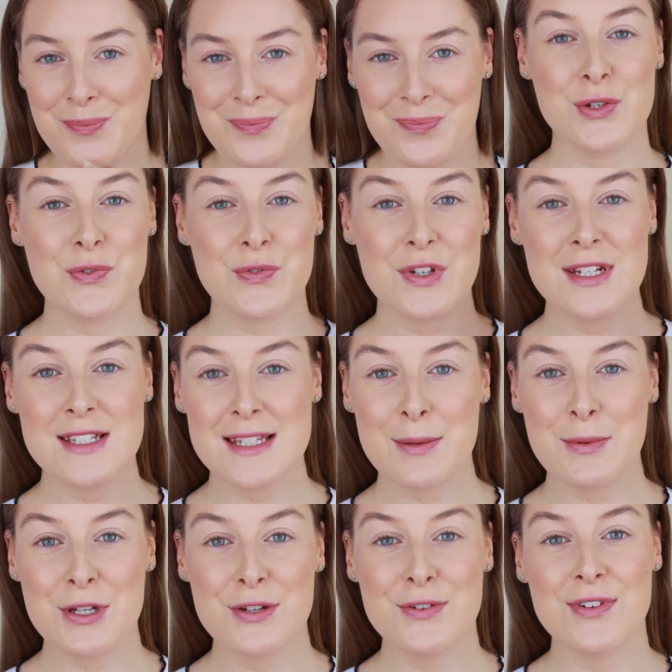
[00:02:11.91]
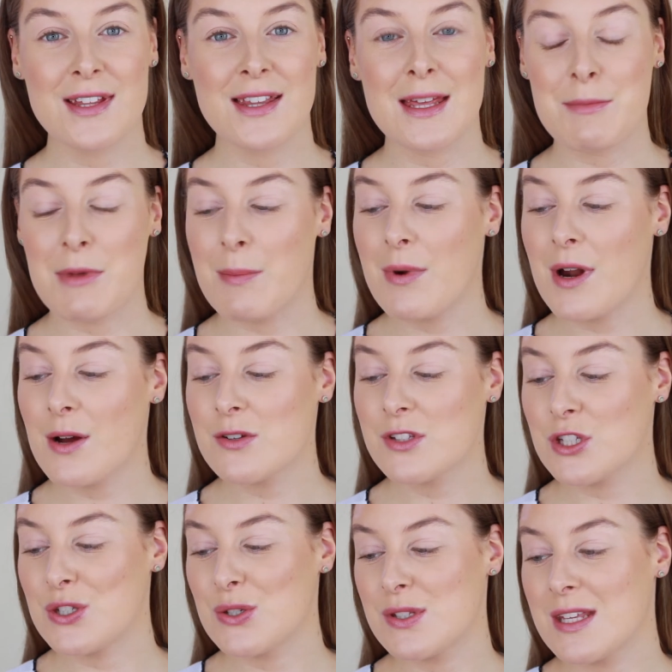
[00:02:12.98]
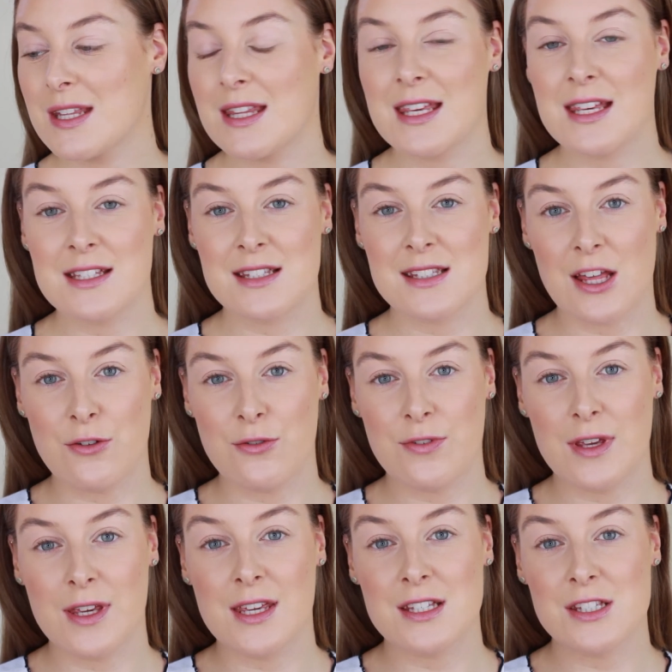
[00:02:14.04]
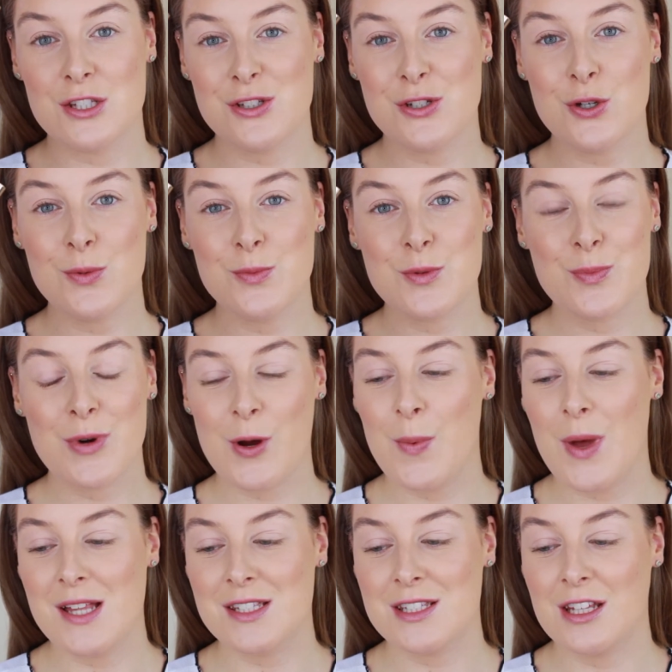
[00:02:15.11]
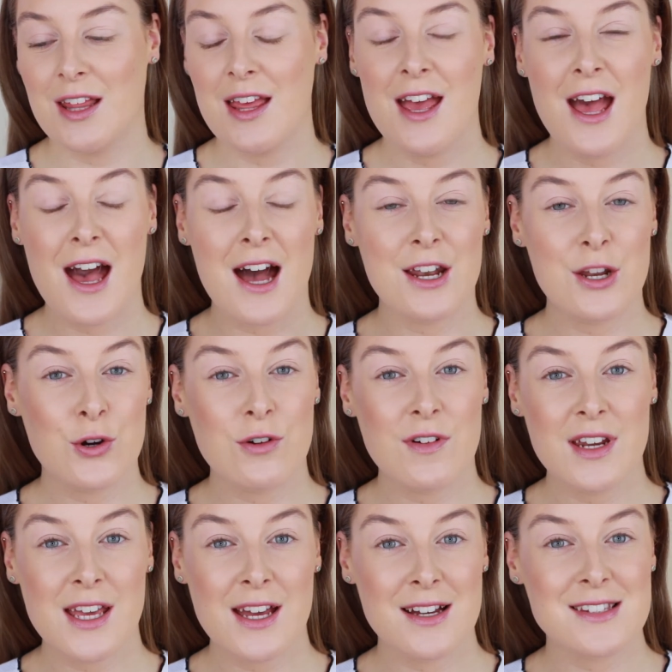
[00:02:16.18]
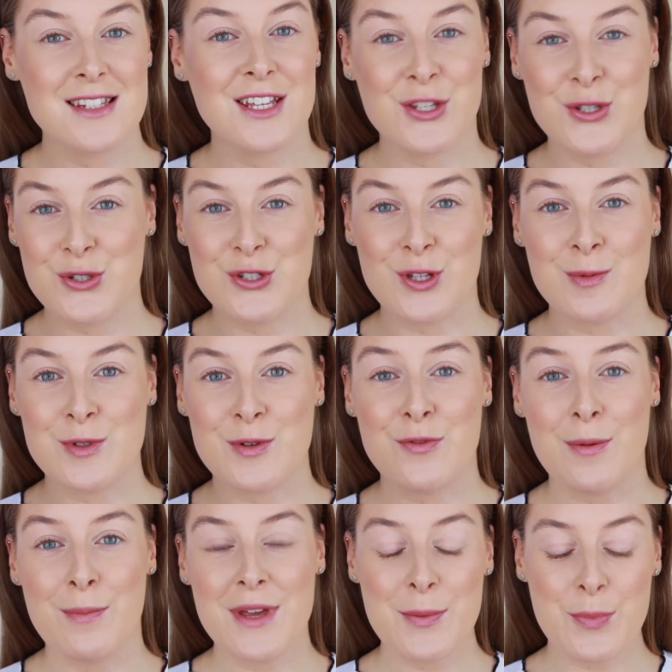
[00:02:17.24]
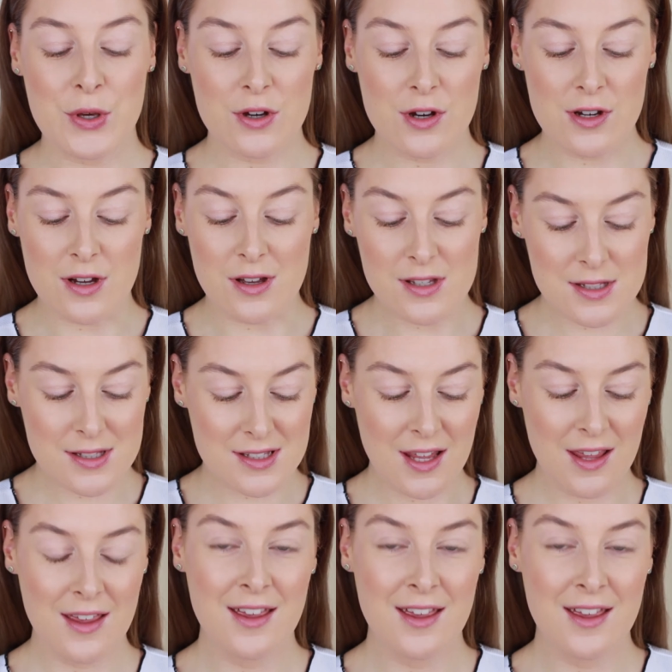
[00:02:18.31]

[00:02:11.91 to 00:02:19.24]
So first I'm going to fill in my brows using the Selfie Sculpt Brow Pencil and it already has a huge thumbs up from me because